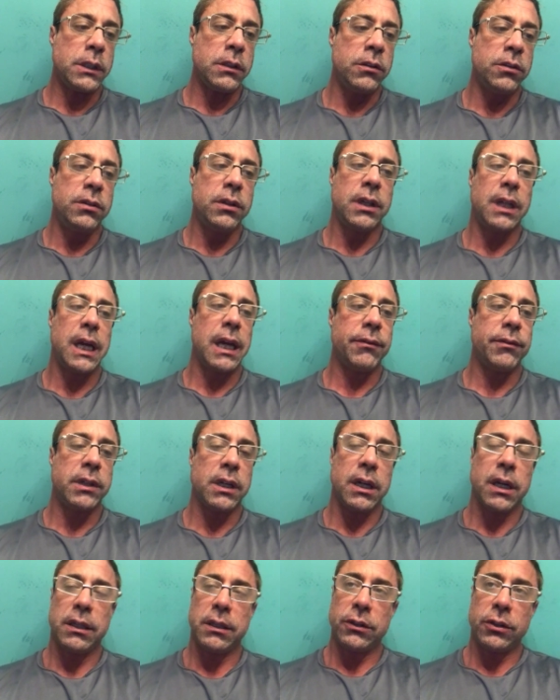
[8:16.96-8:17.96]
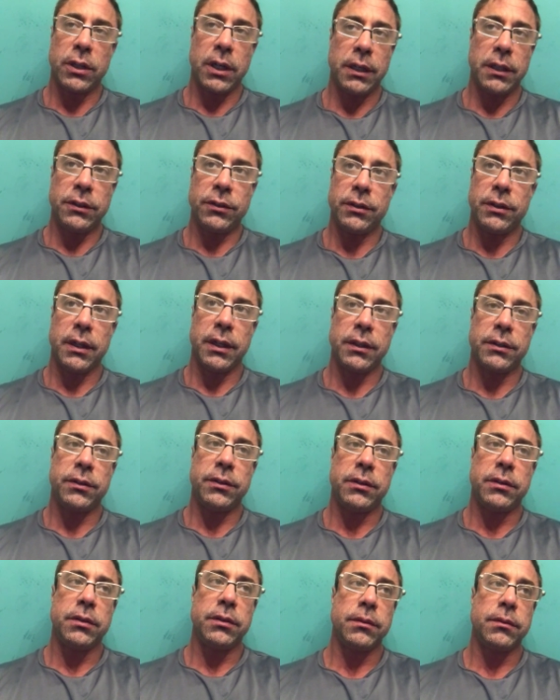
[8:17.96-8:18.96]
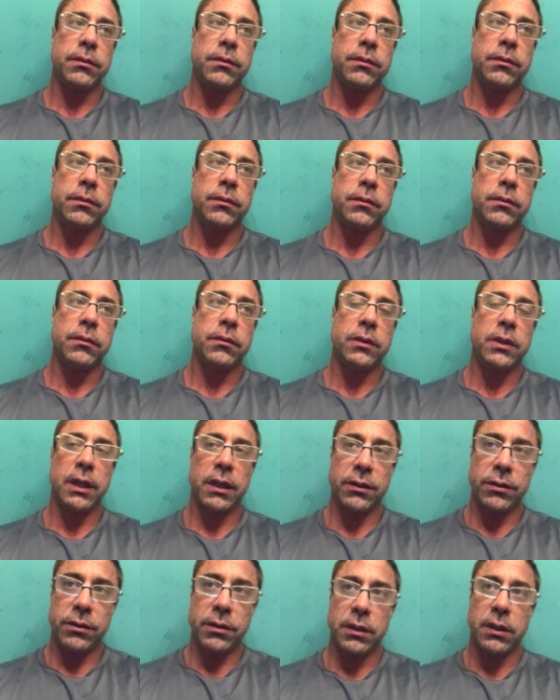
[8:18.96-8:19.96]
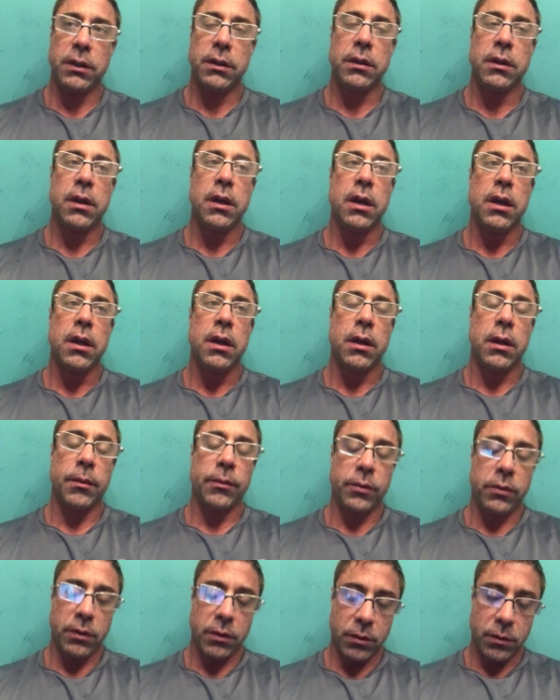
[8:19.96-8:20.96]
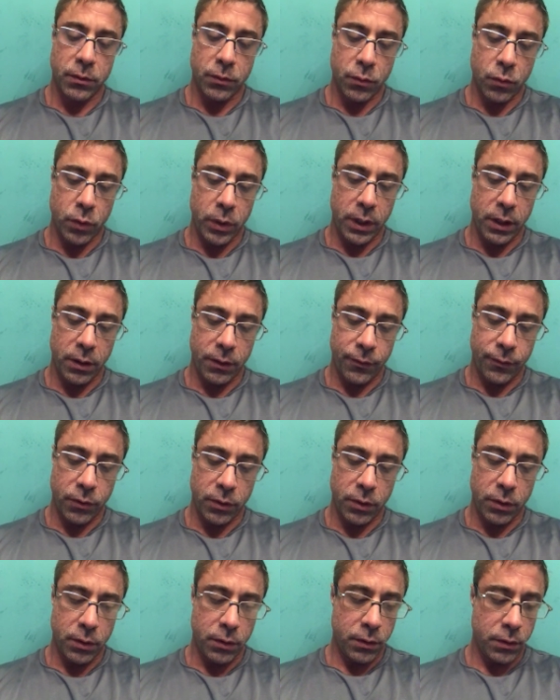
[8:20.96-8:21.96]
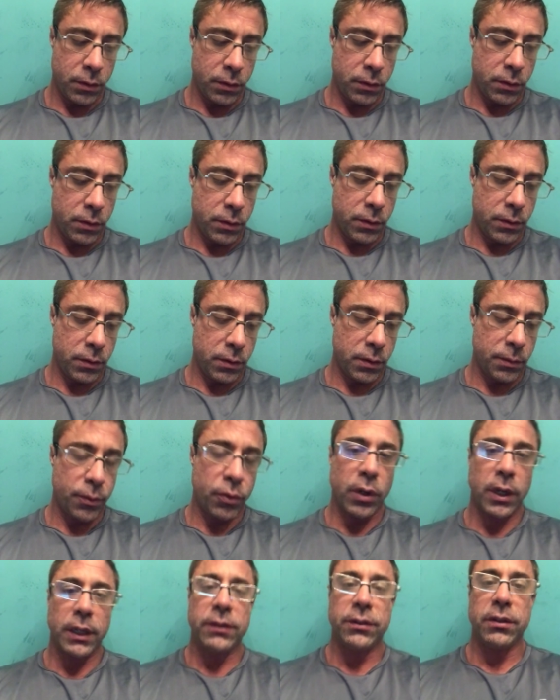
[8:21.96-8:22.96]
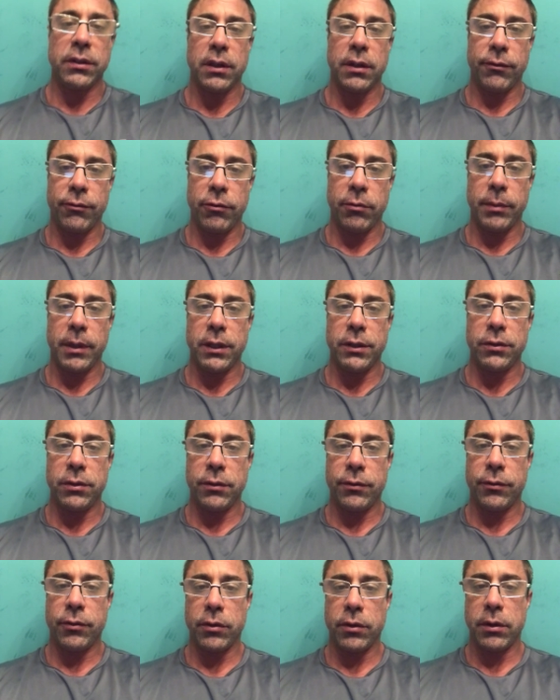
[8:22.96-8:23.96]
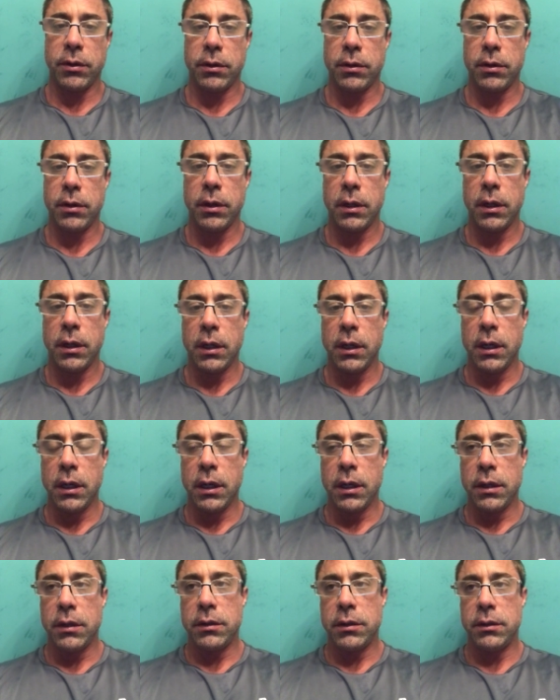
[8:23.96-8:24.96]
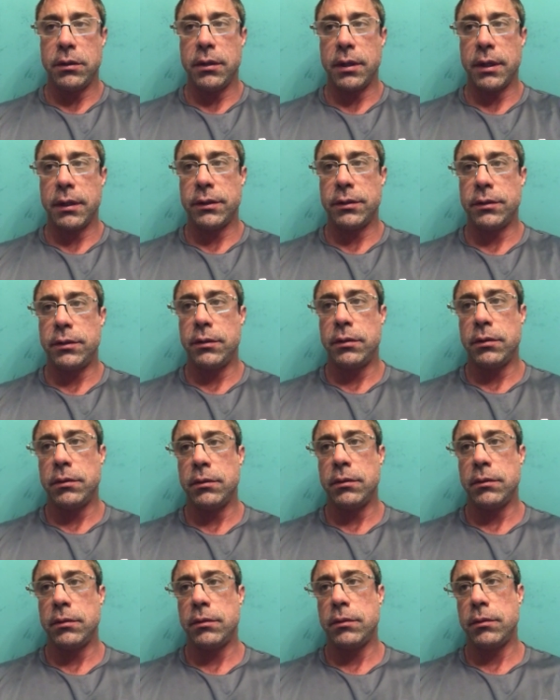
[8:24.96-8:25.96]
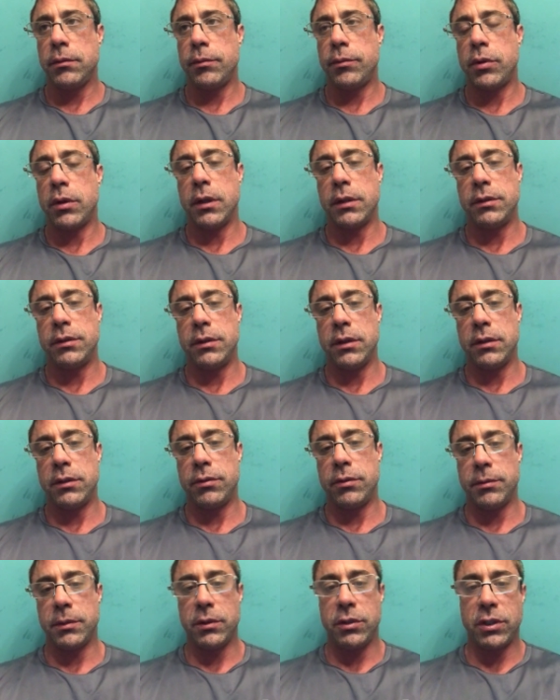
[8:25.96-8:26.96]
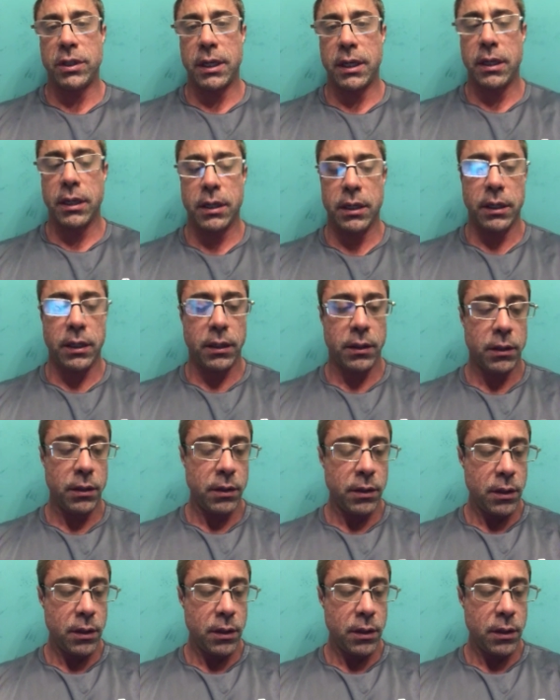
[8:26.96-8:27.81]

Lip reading: Still haven't gotten the Chinese test tested. I'm still waiting for the pricing information for the test process from the Shanghai